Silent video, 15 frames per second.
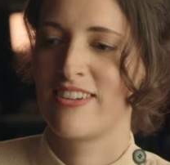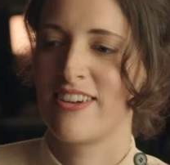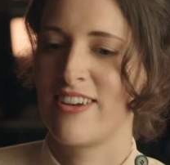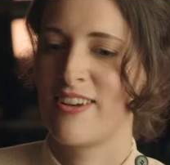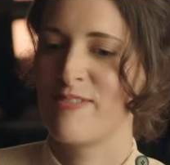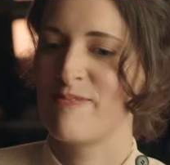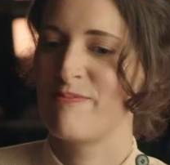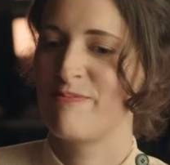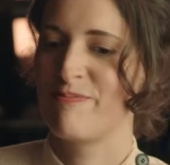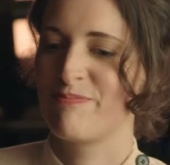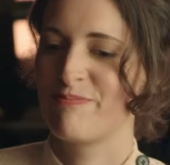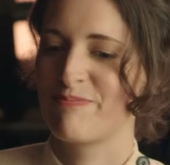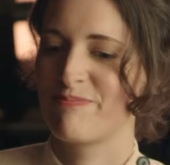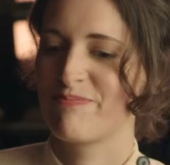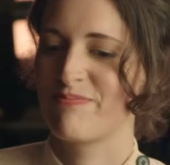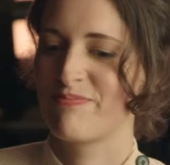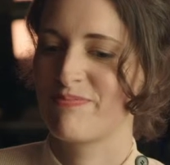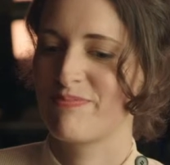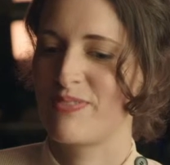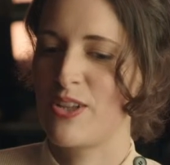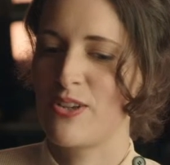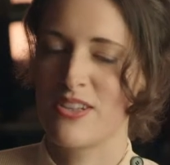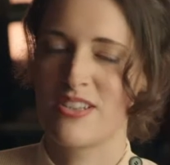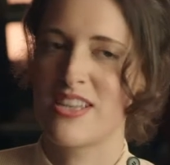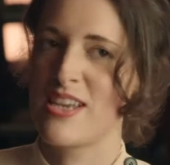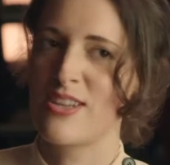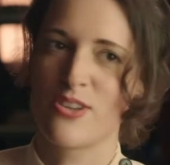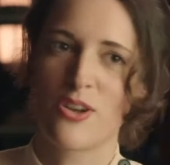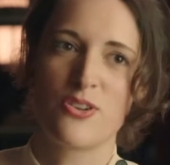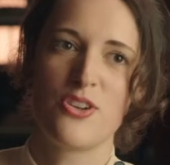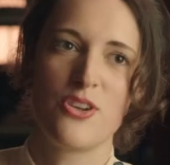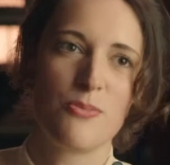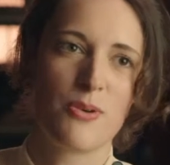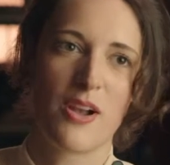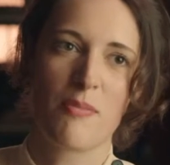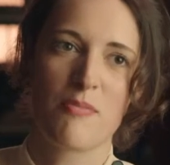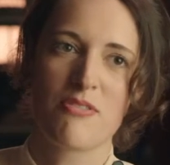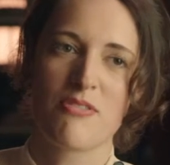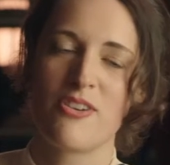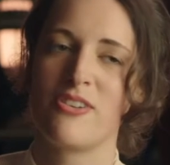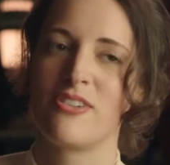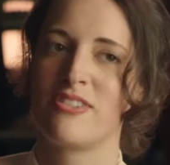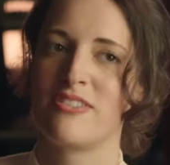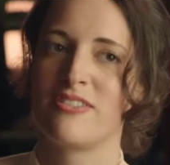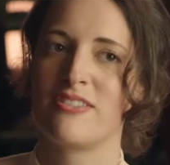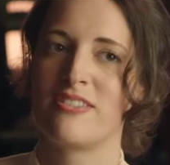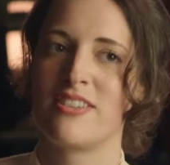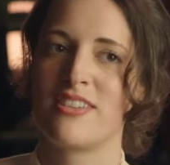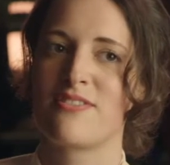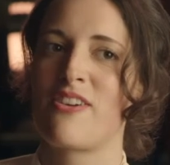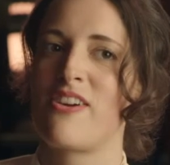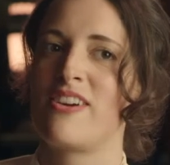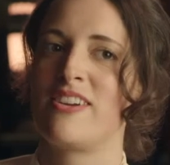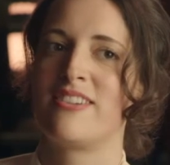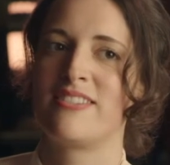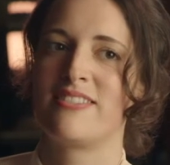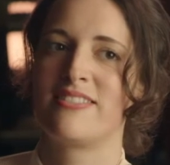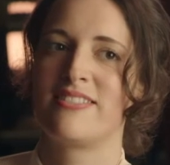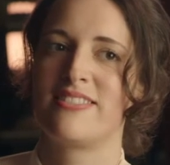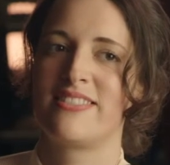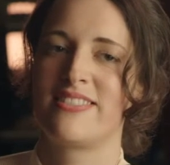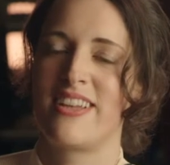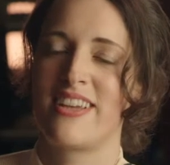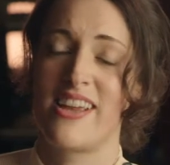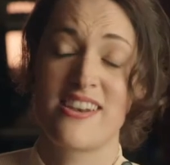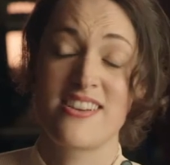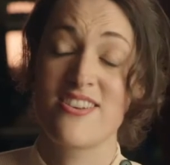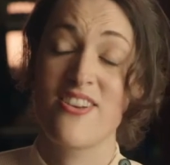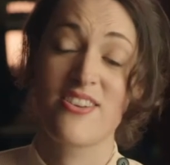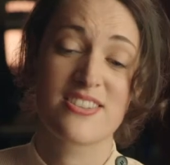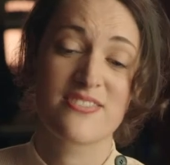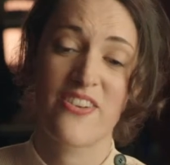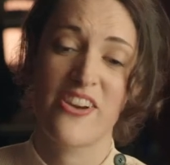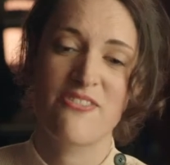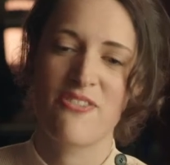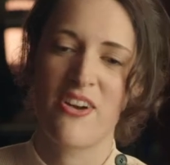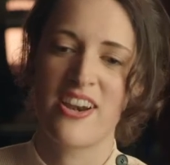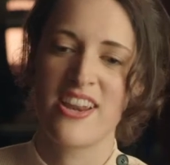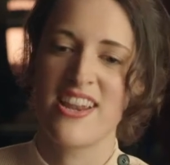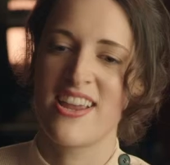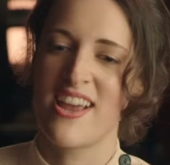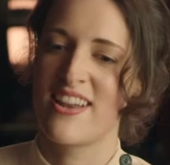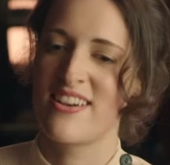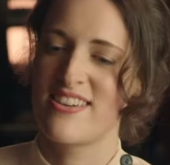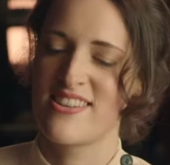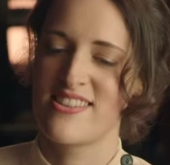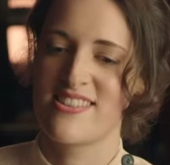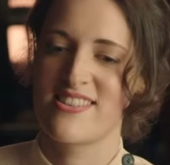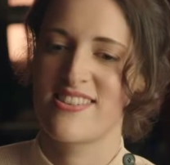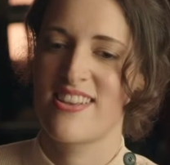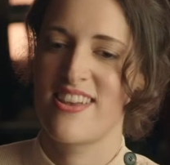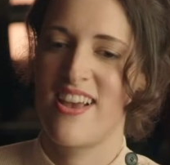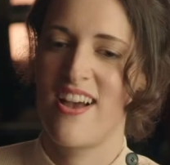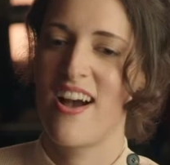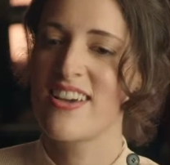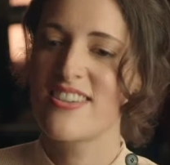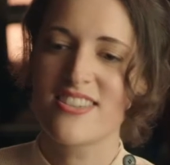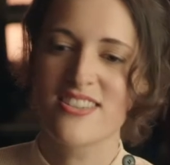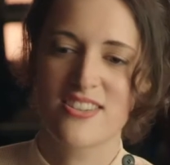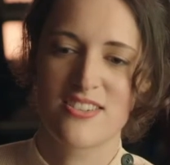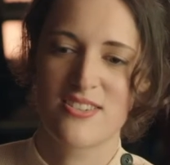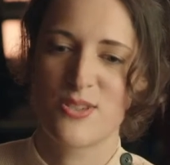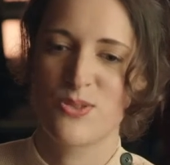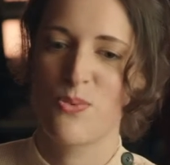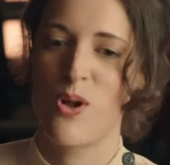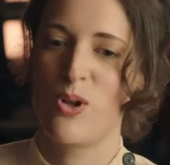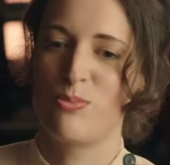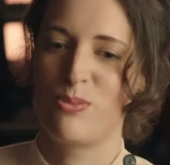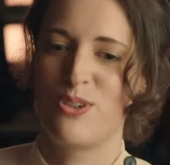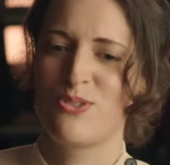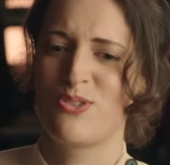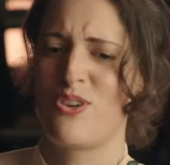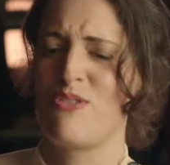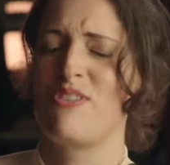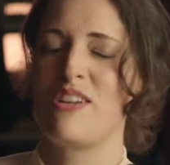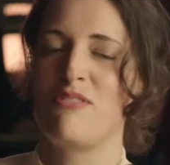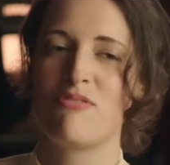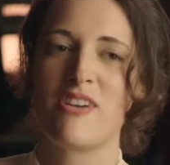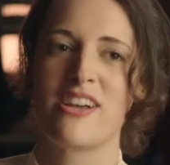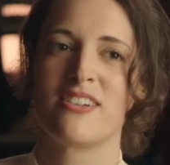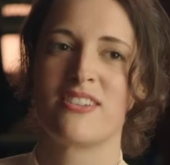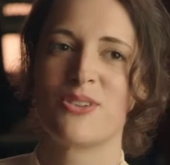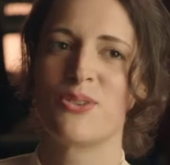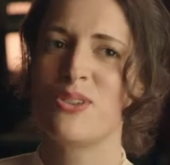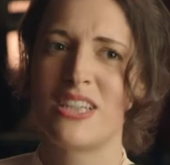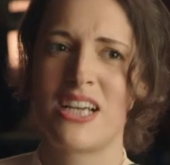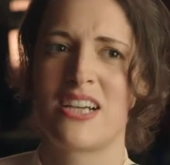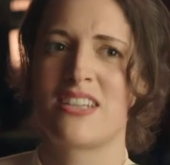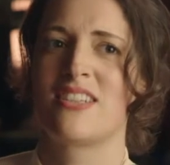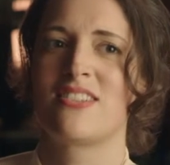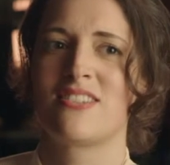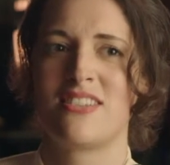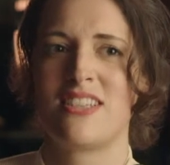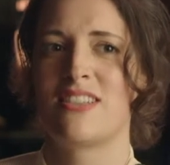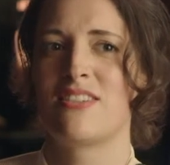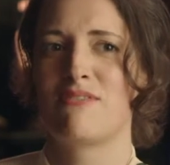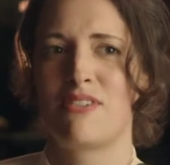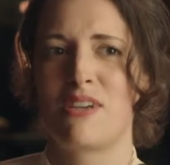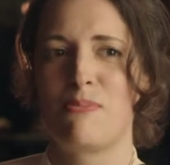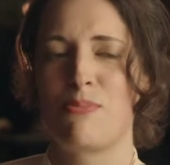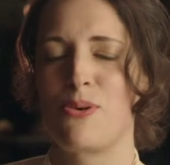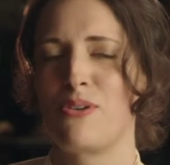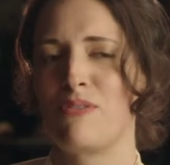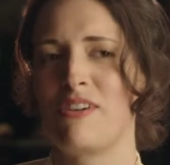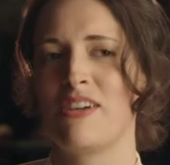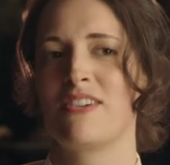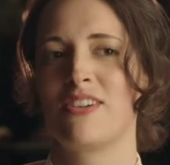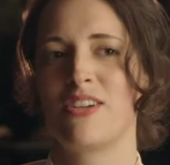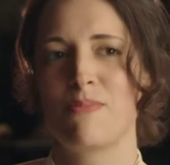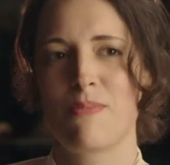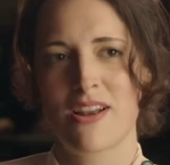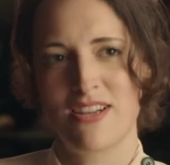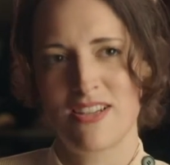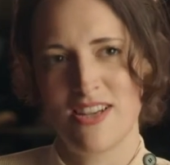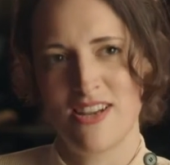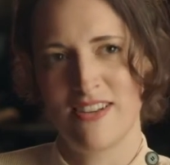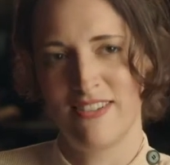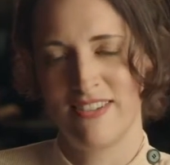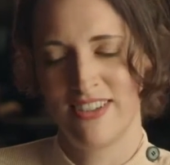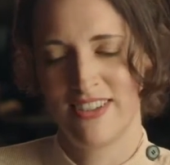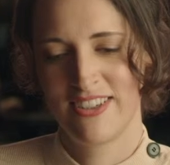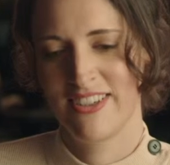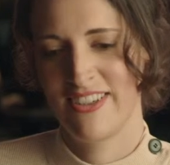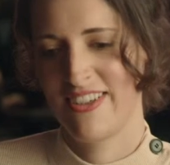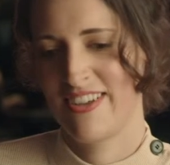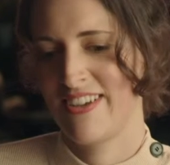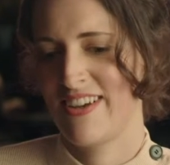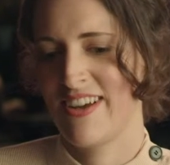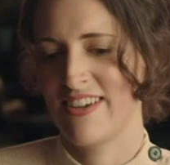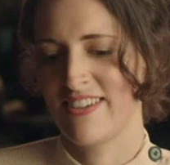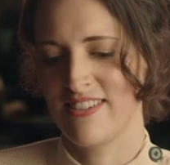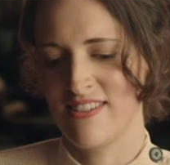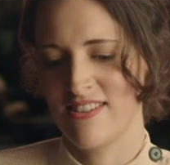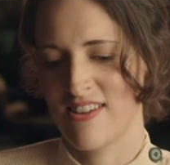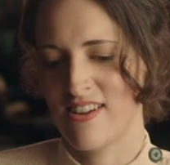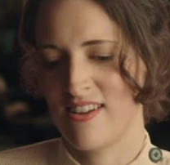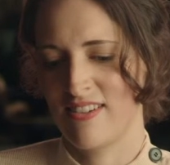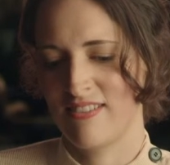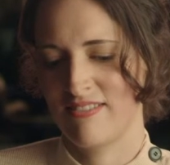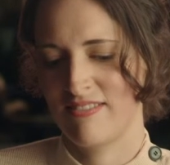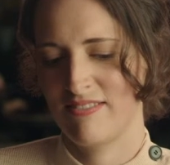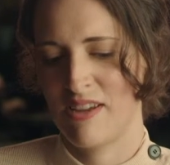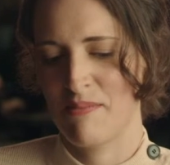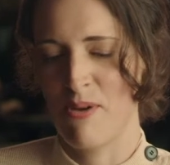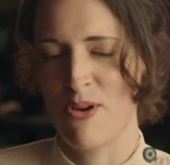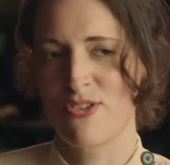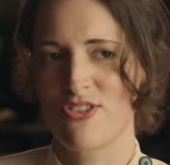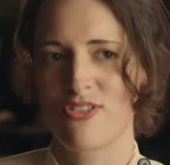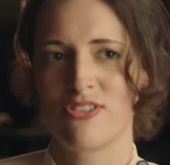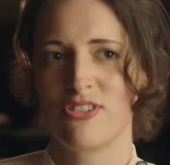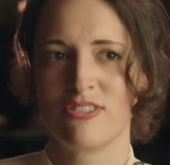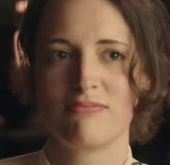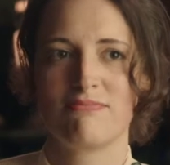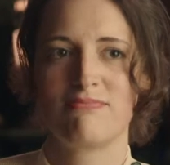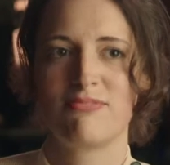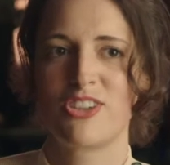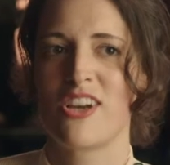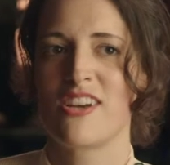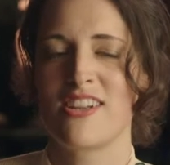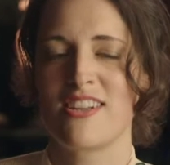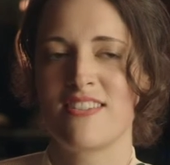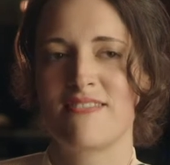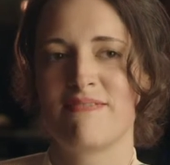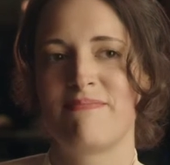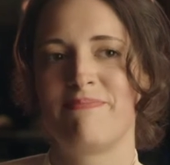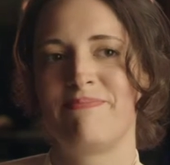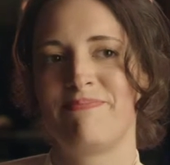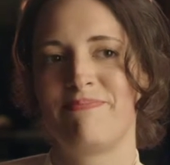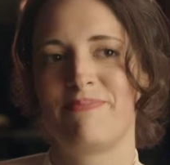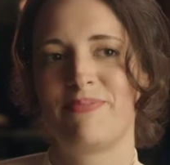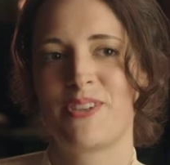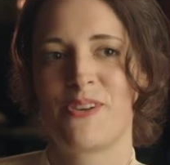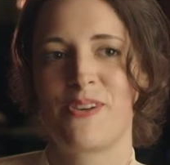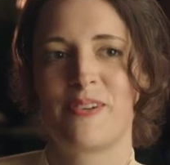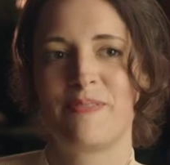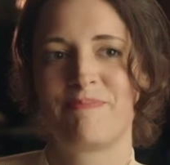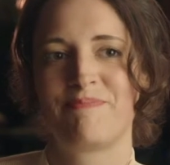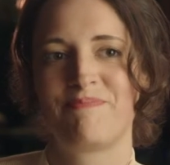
his own humour come through. It's very, again, you know, it's very funny, and it's heightened because of this world, but it's also really real. All the actors on this have really brought a real humanity and emotional journey to it.